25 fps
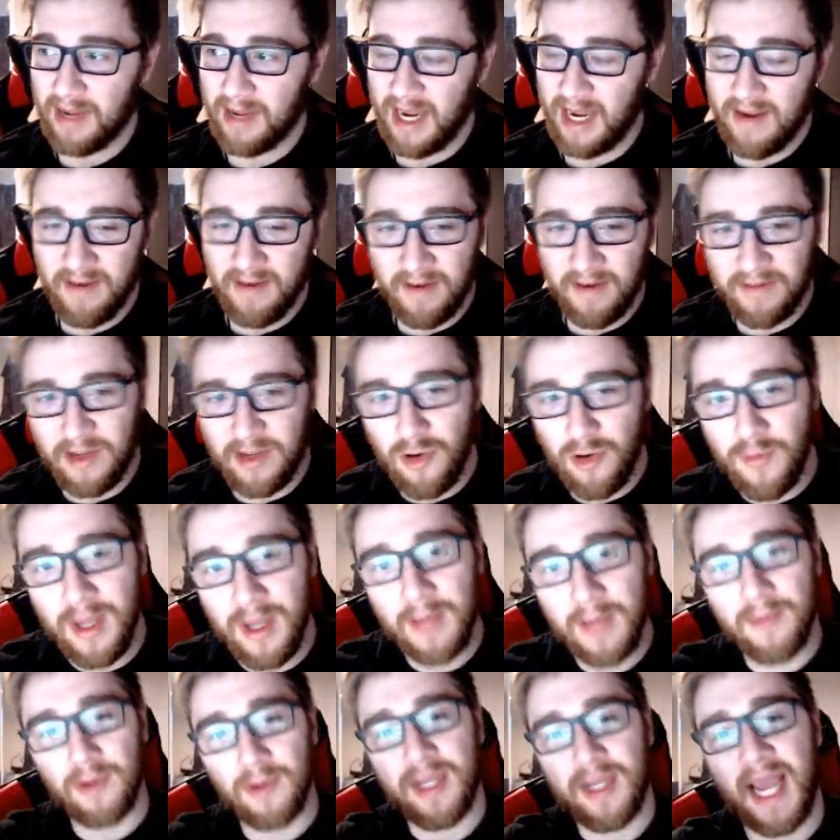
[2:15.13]
even if two
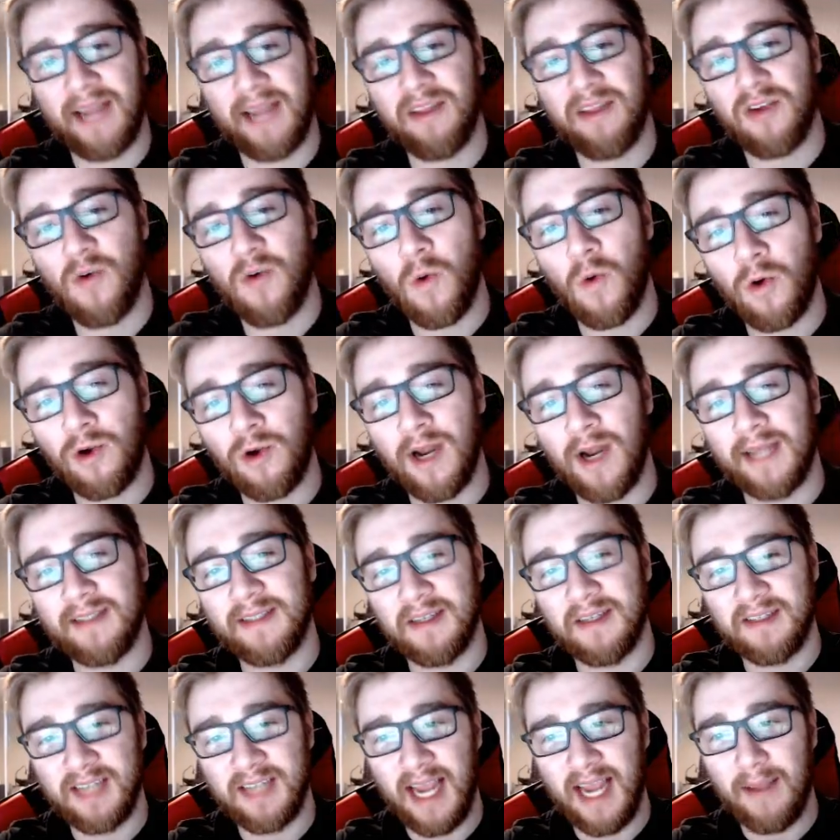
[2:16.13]
people take the corner at
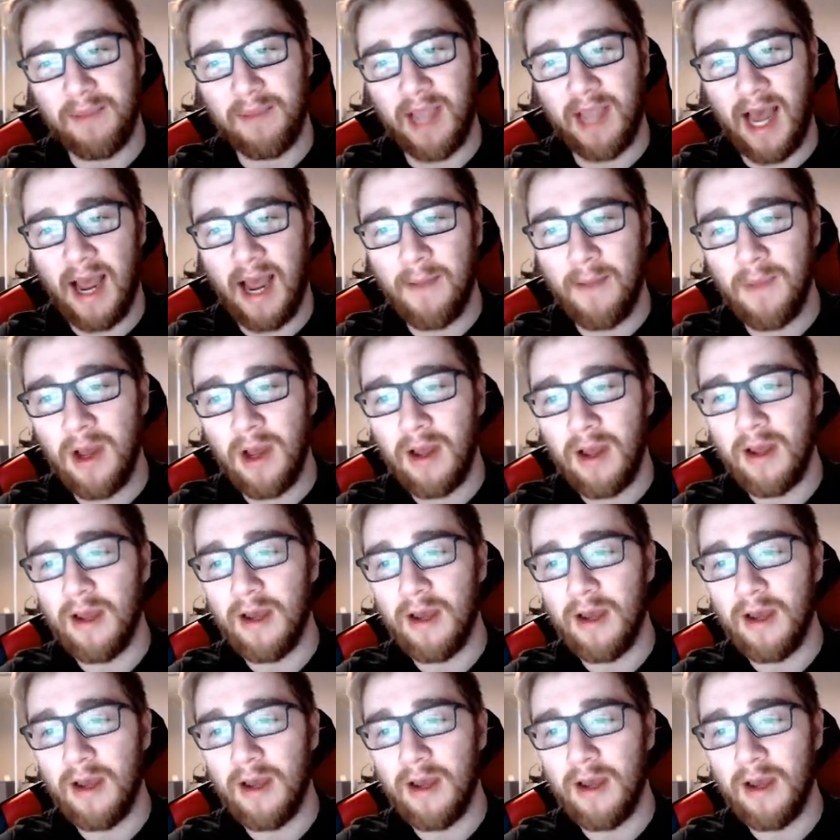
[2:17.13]
the same time,